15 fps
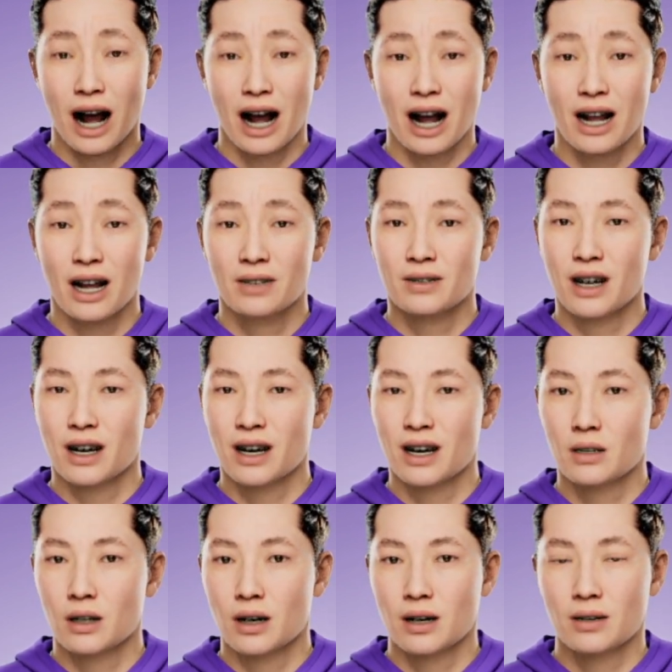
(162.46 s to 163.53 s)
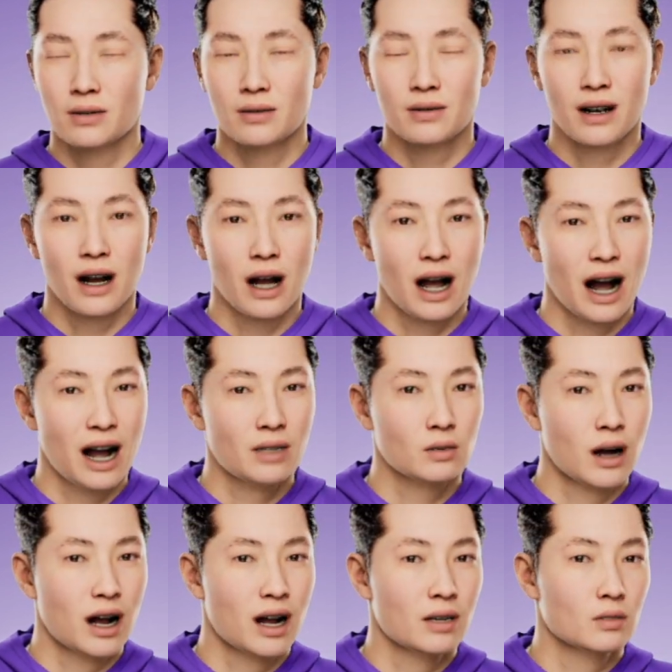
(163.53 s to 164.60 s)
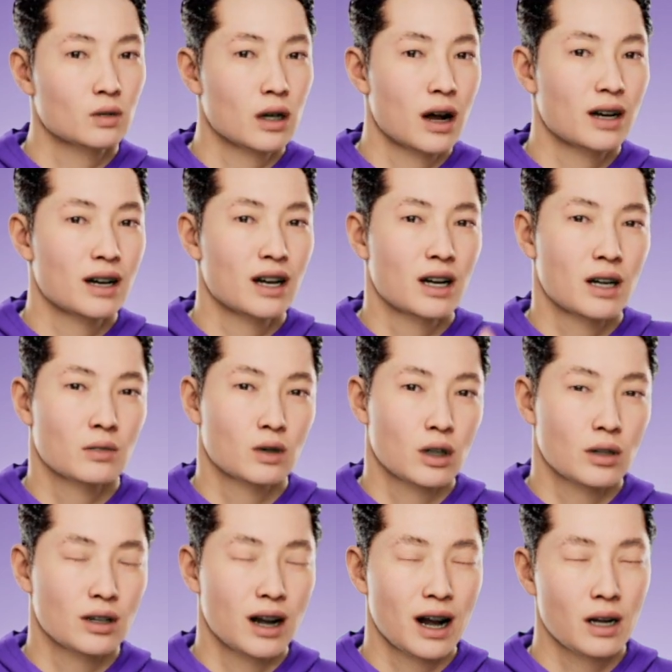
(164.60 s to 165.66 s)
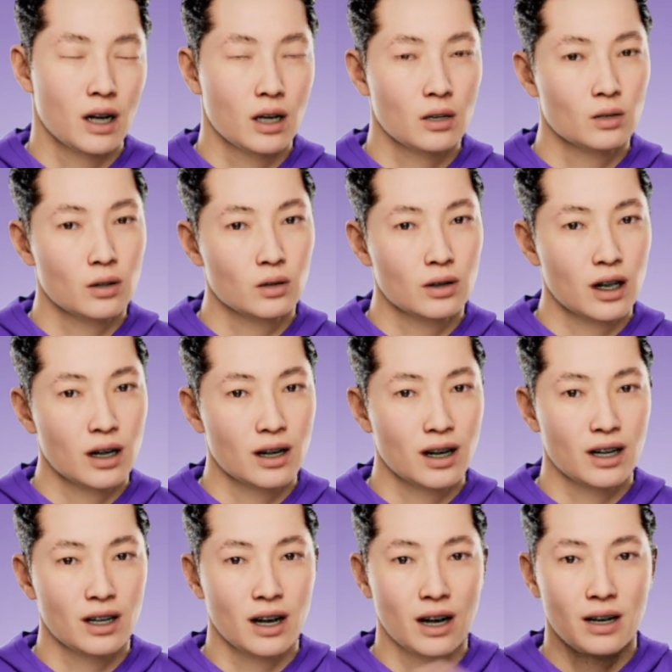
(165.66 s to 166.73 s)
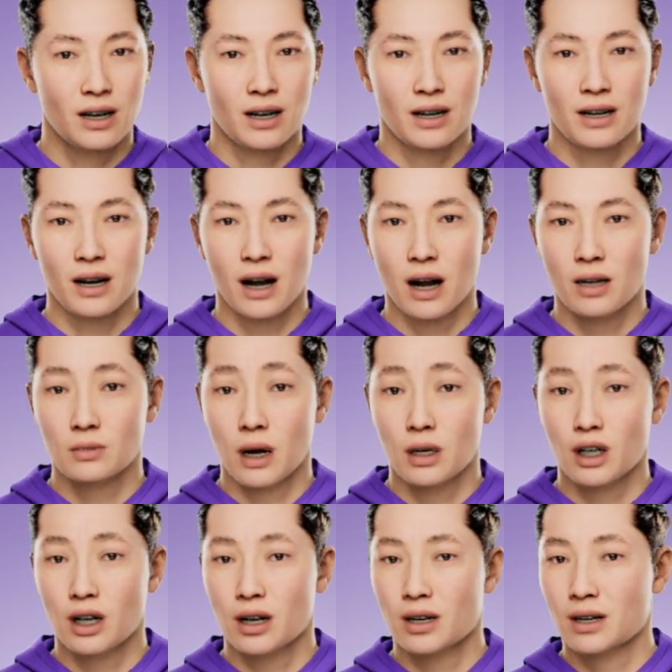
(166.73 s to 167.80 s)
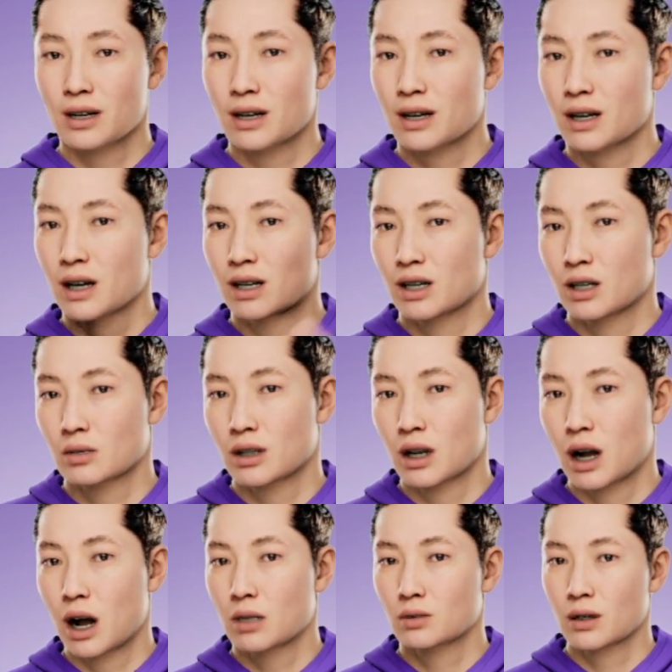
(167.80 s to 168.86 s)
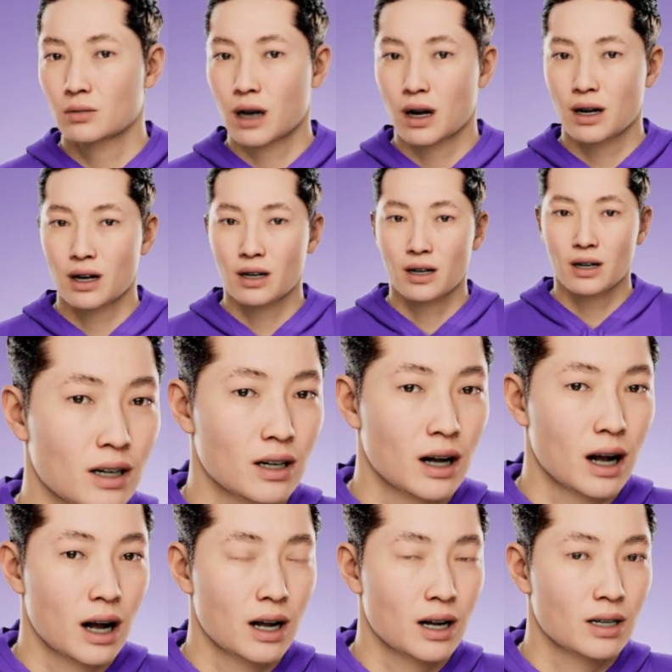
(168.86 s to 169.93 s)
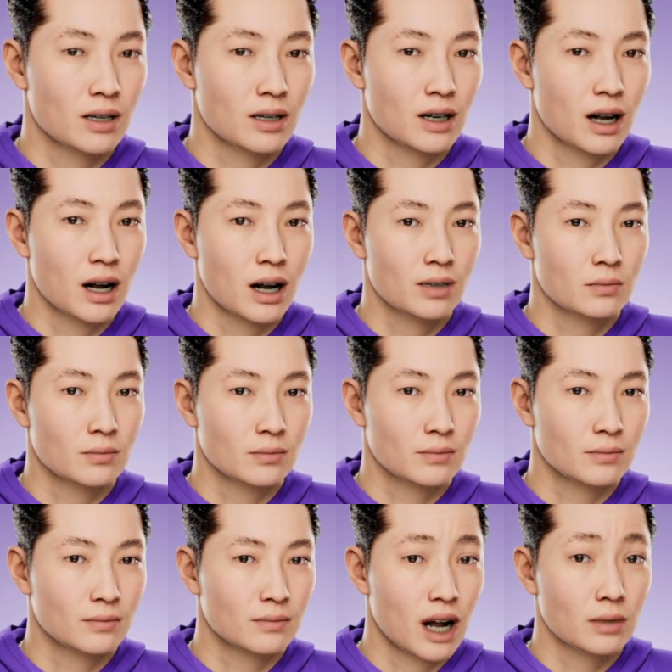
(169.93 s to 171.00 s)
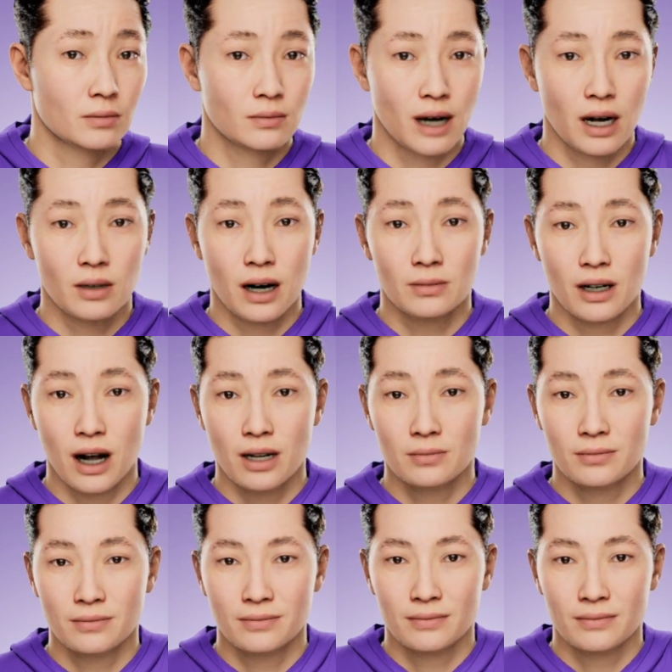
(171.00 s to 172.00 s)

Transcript: it gives this sort of animated but smooth and I hope realistic motion to your upper body. And yep, that wraps it up.